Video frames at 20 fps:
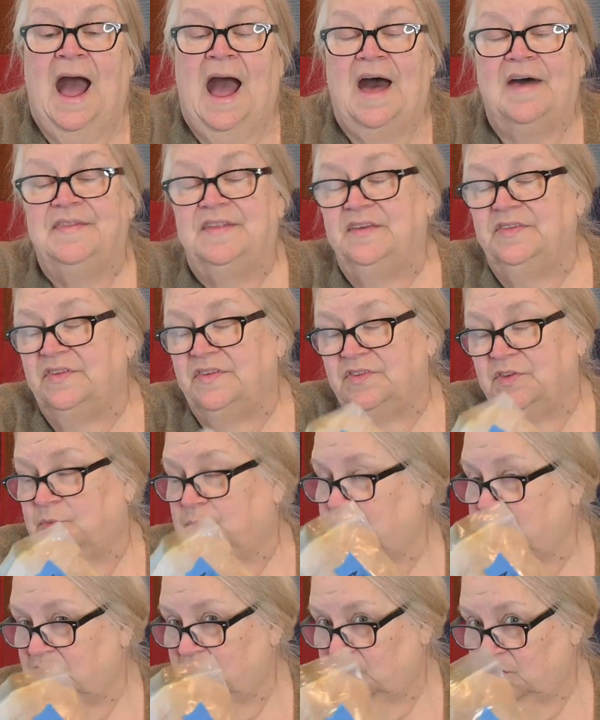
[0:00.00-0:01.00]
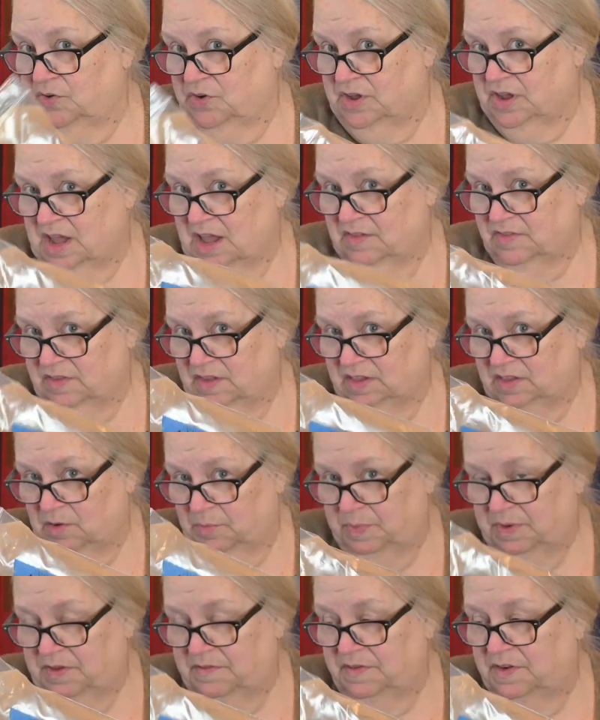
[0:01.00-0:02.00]
And this is it's a little
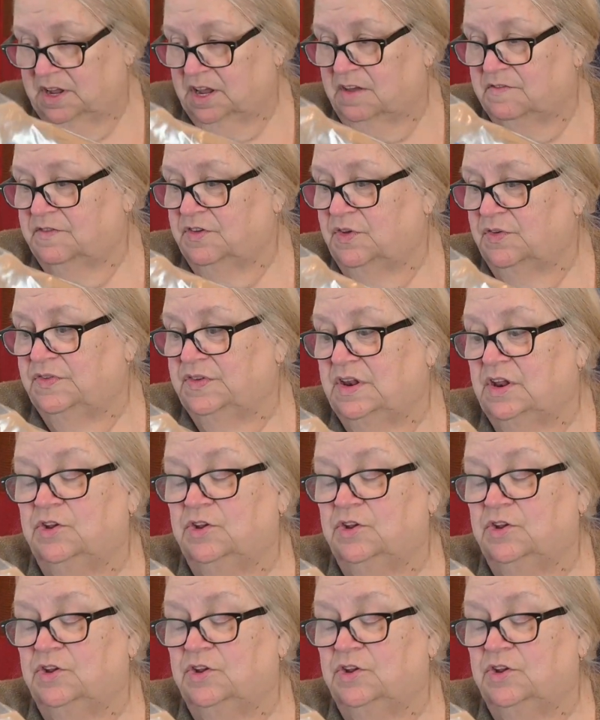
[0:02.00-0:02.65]
bit of a confusing